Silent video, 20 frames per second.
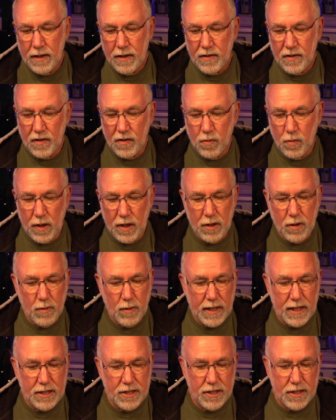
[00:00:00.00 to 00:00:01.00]
Says, one
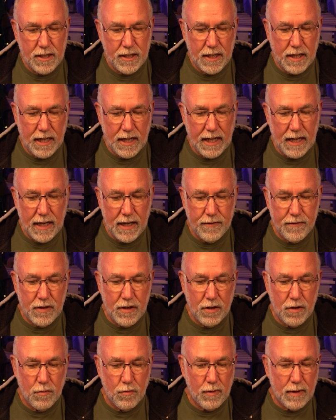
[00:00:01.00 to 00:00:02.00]
question, I have
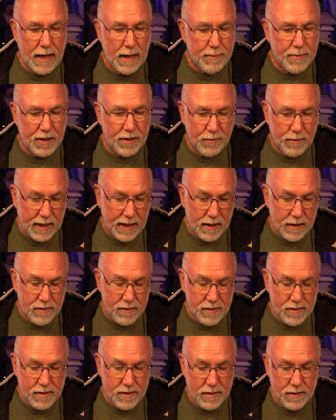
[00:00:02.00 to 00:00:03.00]
the rapid
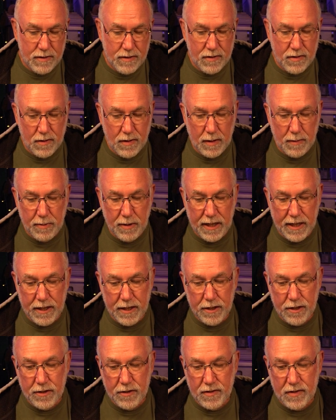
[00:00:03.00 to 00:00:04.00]
rounds, so I plan
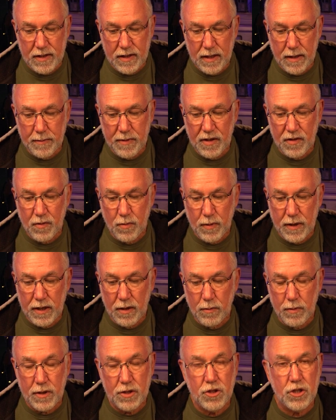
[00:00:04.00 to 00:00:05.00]
on using them this
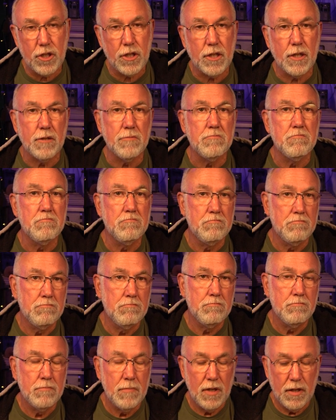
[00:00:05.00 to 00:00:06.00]
winter with sugar.
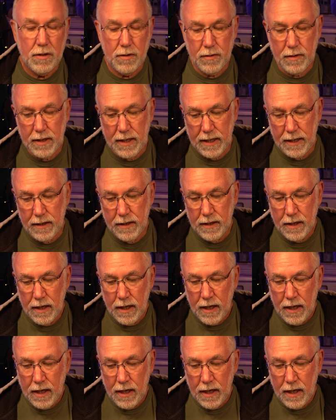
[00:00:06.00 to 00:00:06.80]
Okay.